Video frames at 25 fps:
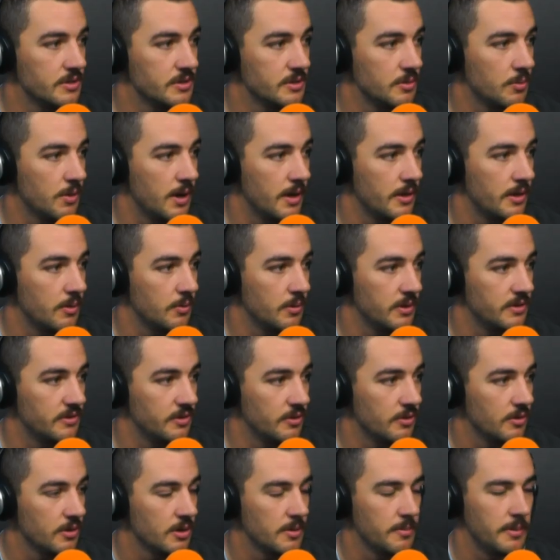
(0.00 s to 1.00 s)
the one that we're
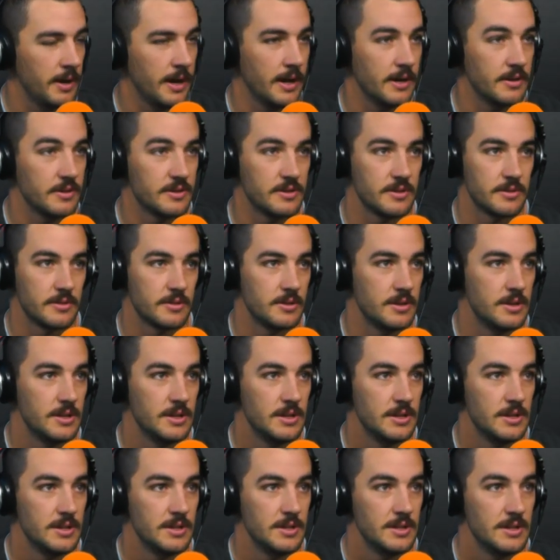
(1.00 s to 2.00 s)
talking about.
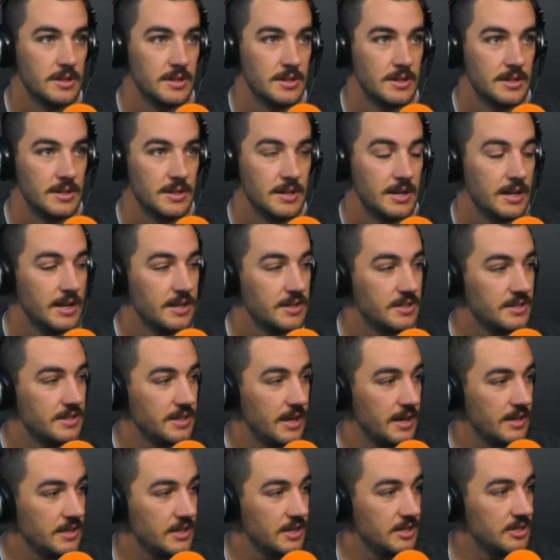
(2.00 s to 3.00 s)
It's
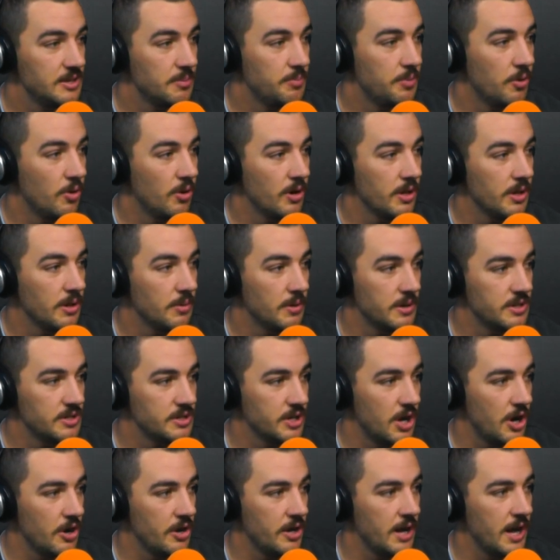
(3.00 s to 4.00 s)
disappointing that we're
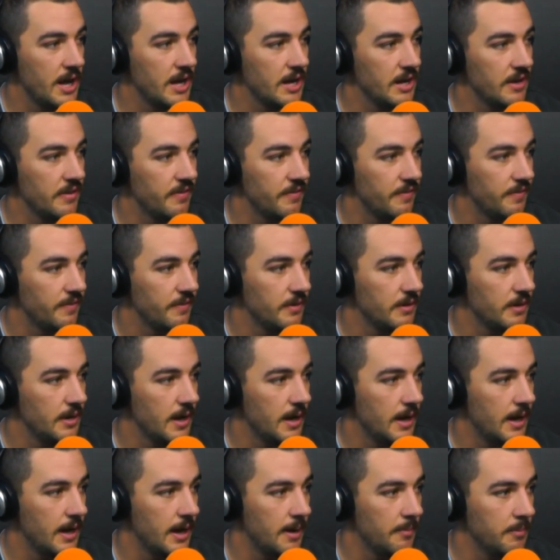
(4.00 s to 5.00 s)
so negative
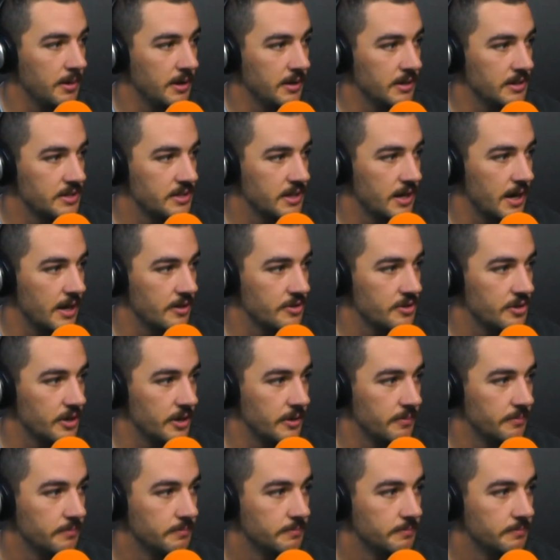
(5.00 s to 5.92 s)
in this country.